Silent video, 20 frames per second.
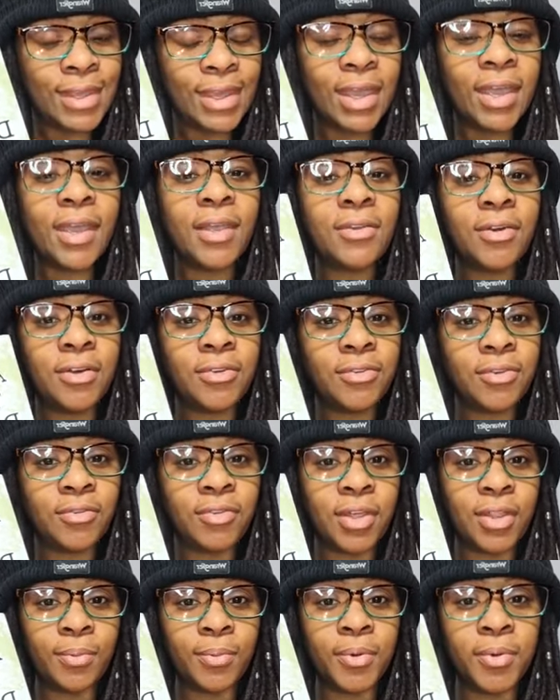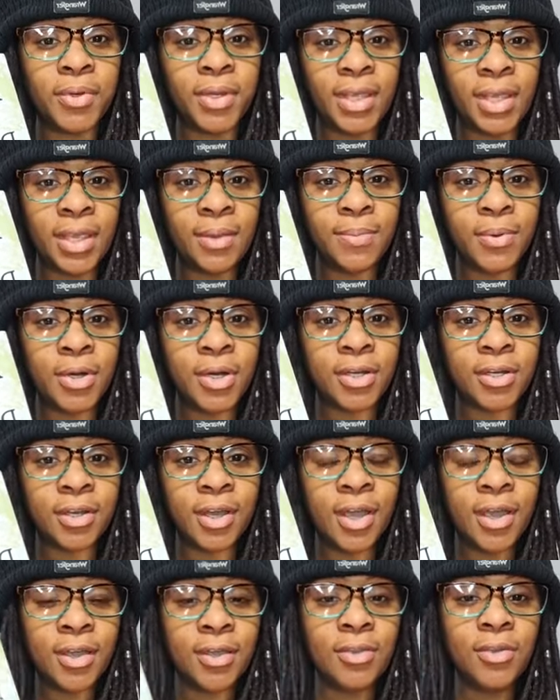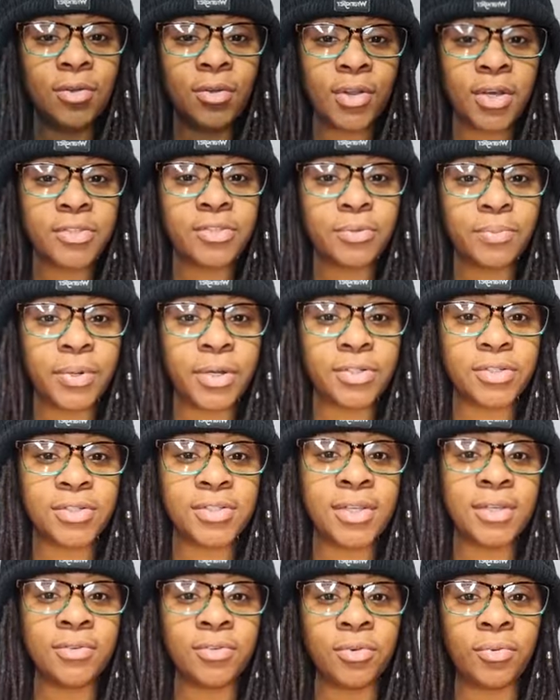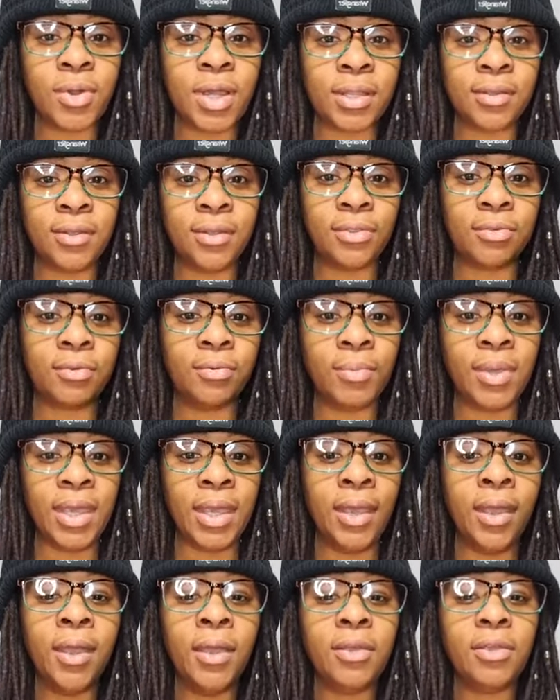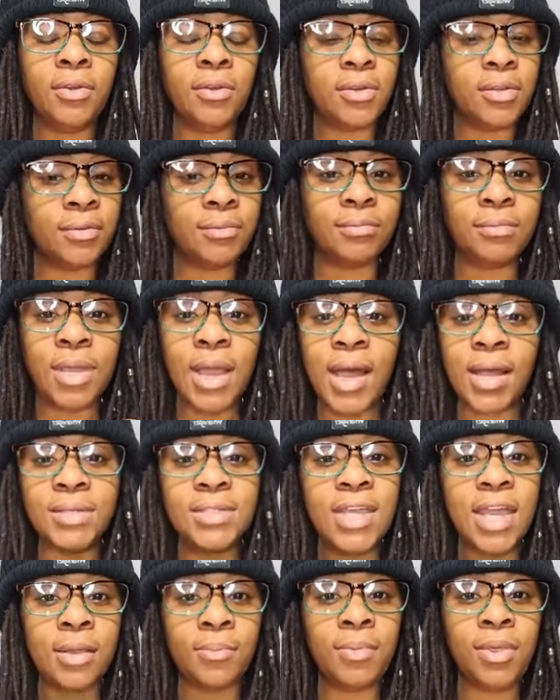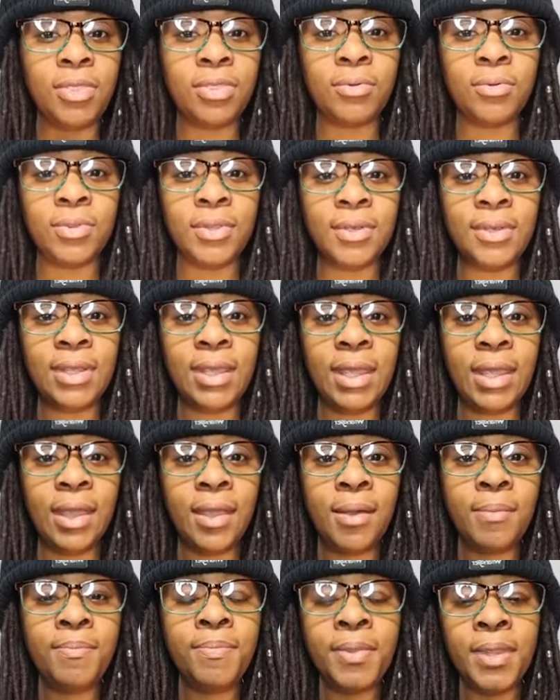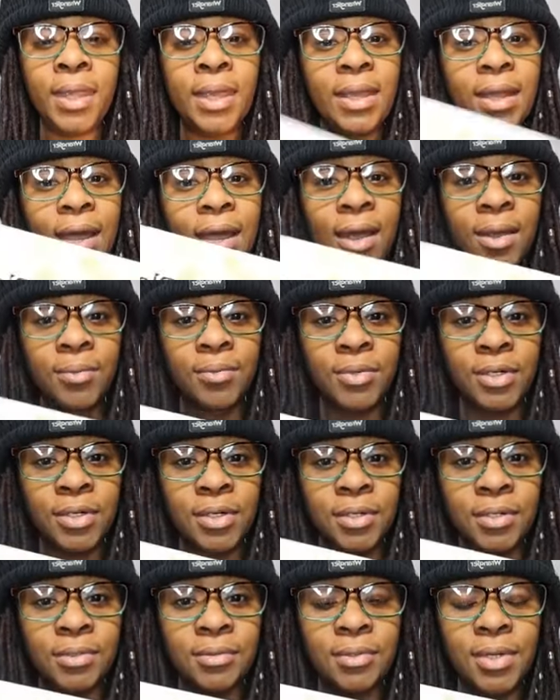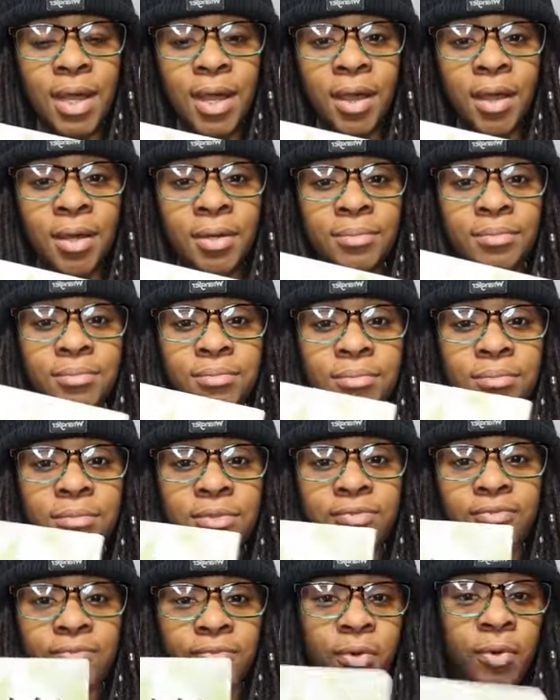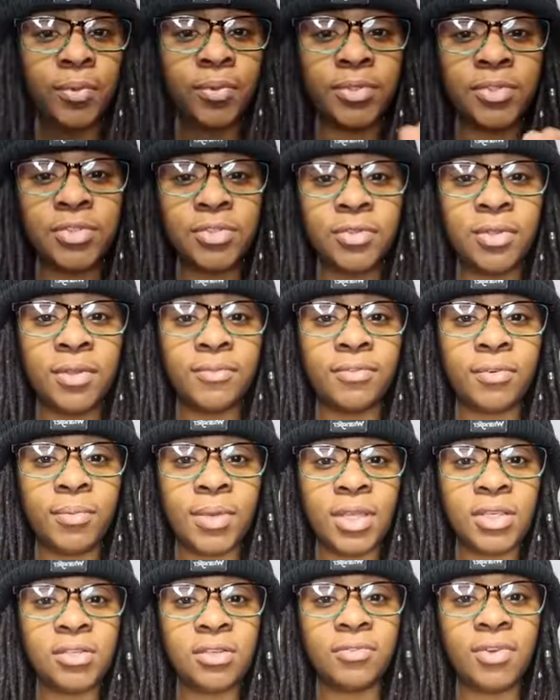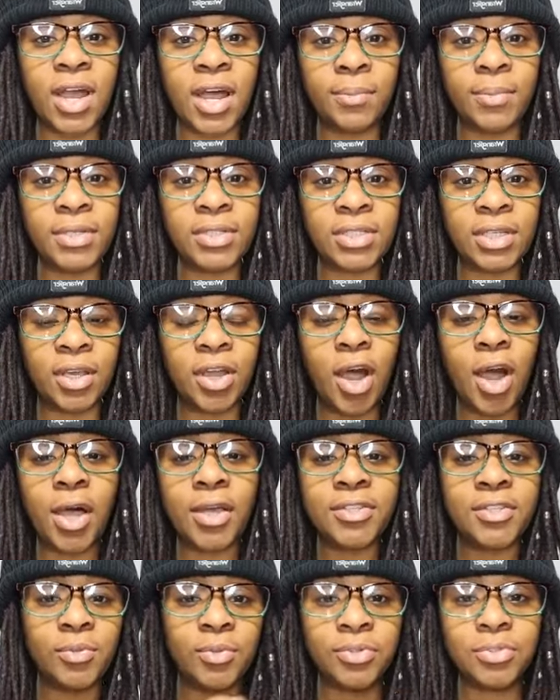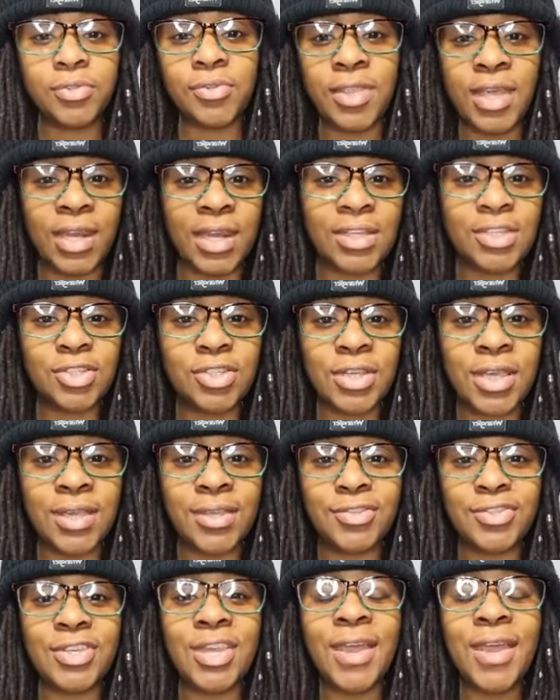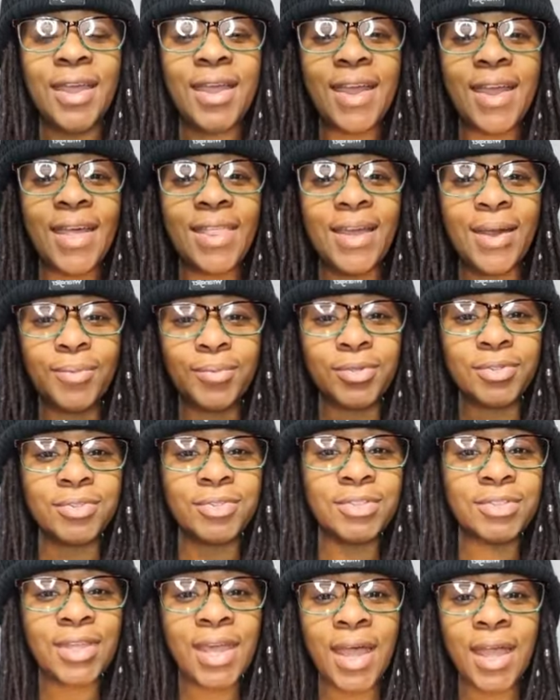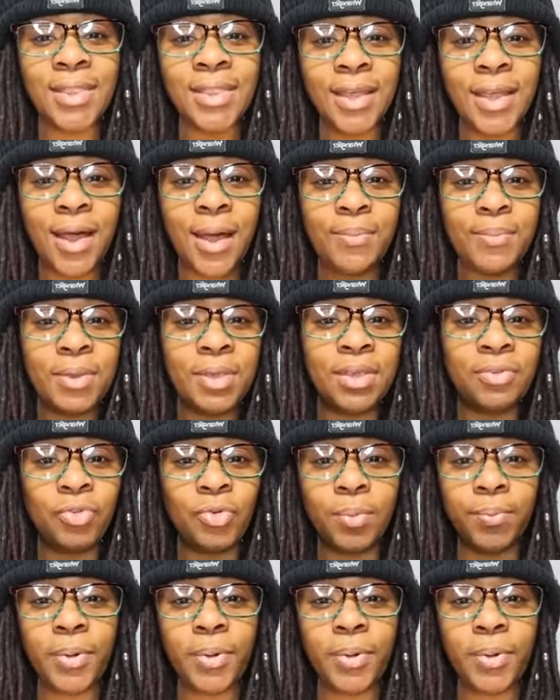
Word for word: and also available in ebook. You can also purchase it directly through me. You can contact me through the DM I will um, forward you the information of how much it costs. We'll do that exchange and I will sign the copy, give you a